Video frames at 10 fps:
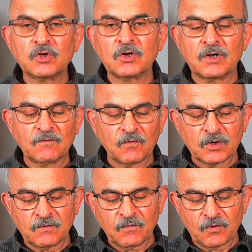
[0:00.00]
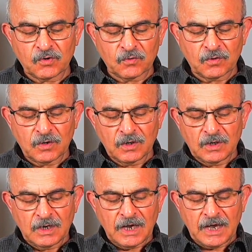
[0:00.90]
not working for you.
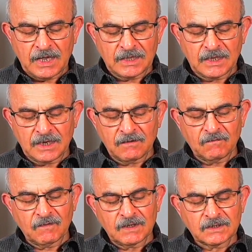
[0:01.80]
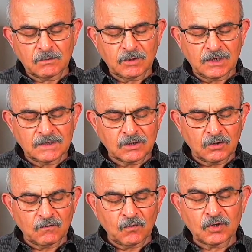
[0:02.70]
And then when something is
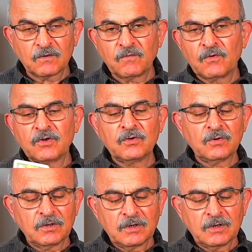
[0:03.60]
not working for you,